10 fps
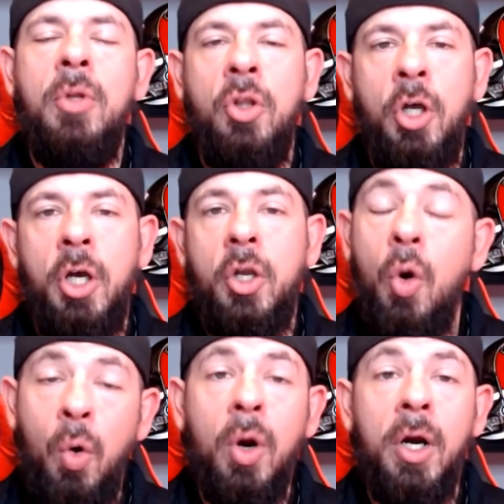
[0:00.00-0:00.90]
look,
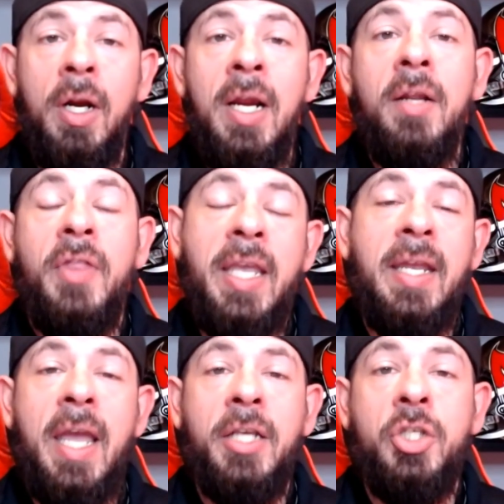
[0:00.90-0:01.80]
or they
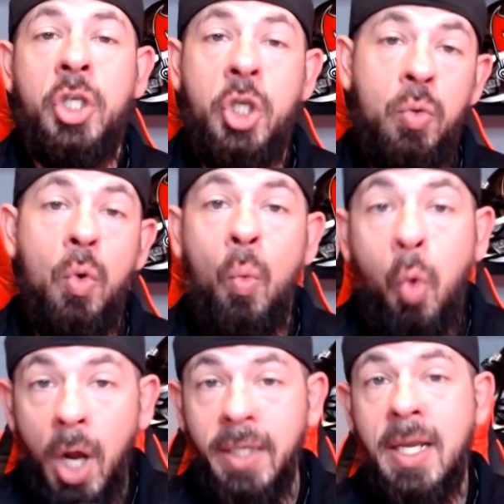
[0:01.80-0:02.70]
can execute
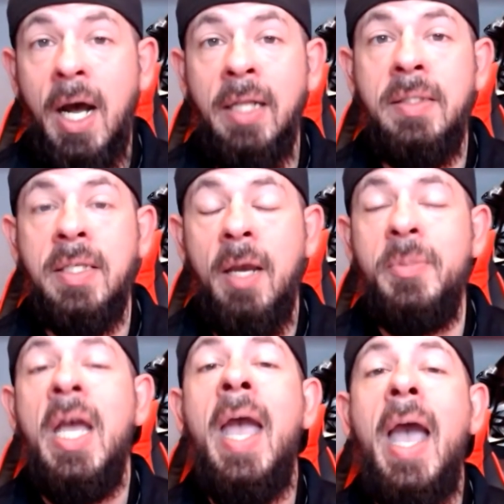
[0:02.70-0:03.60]
one
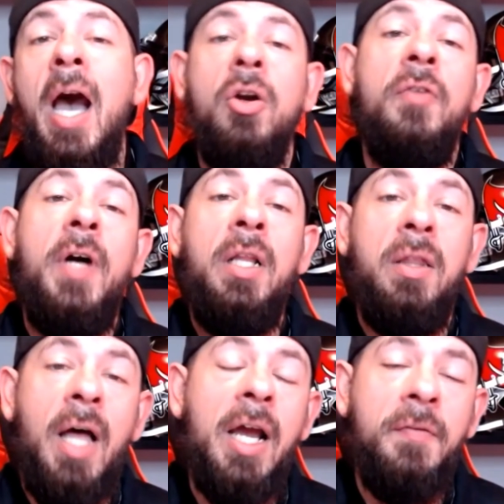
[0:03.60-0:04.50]
concept out of a
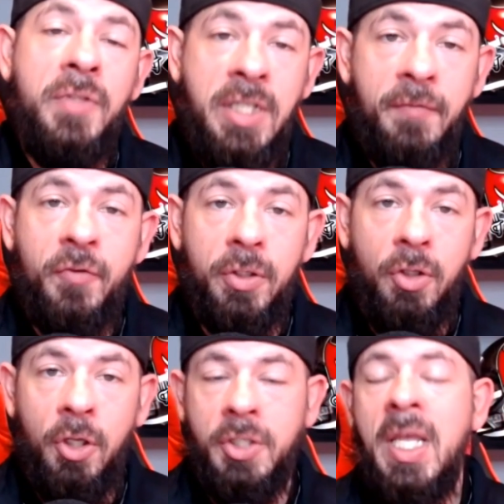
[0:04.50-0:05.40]
lot of different
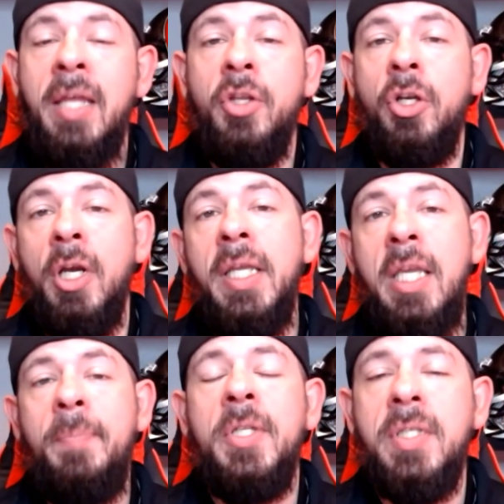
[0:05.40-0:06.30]
looks. They're going to
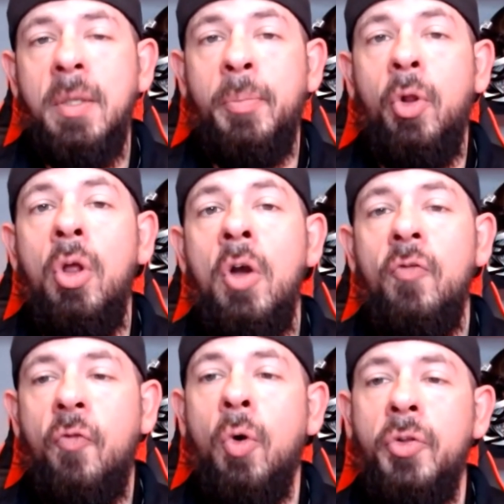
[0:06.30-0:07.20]
keep it simple
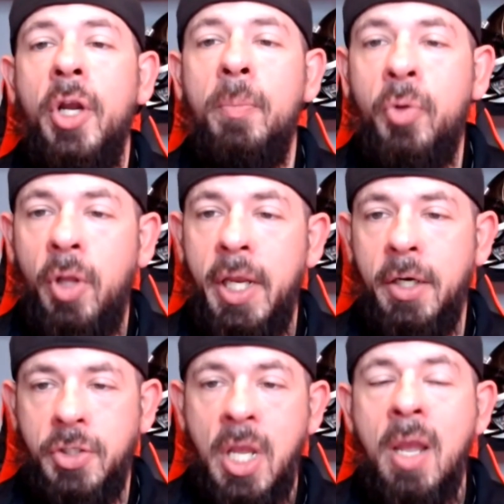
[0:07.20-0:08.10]
for their
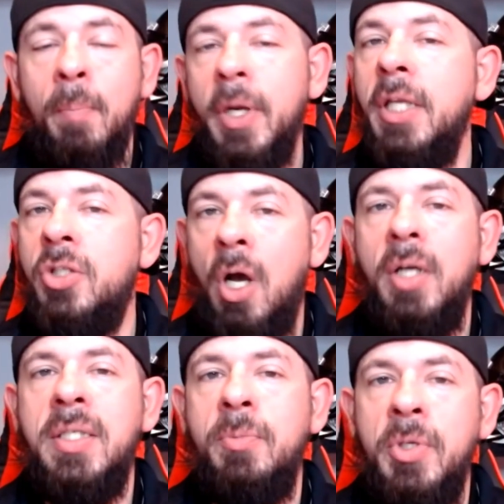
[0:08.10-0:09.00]
players. But he
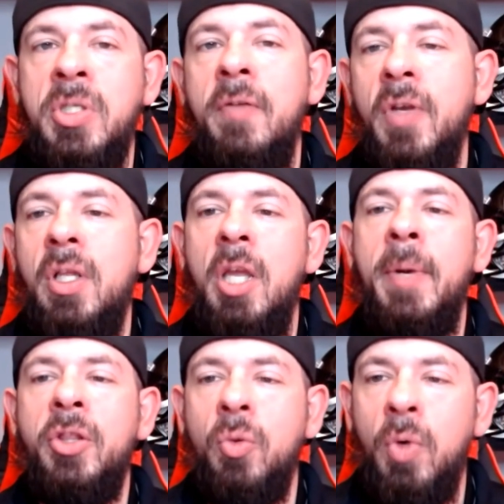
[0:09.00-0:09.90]
talks specifically
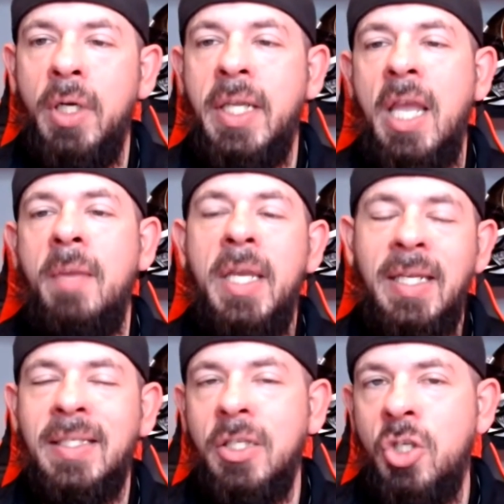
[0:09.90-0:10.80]
about the run game, and
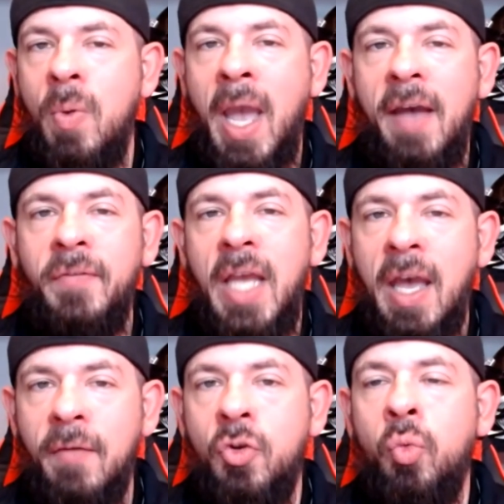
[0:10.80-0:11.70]
he says you have to
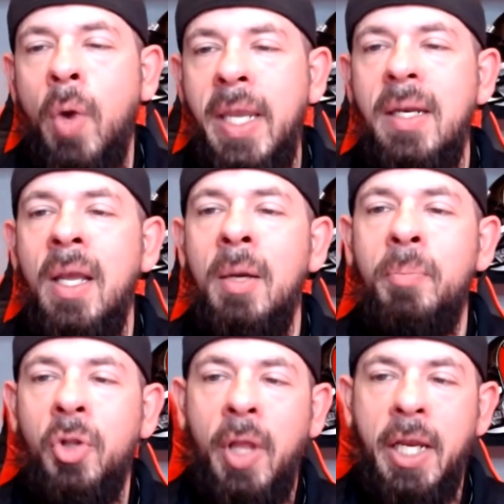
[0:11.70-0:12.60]
have great
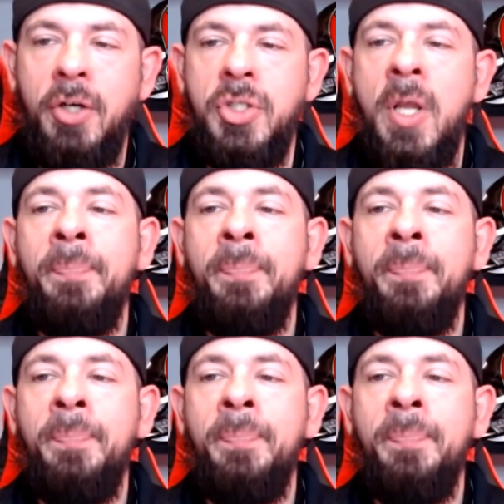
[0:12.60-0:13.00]
players,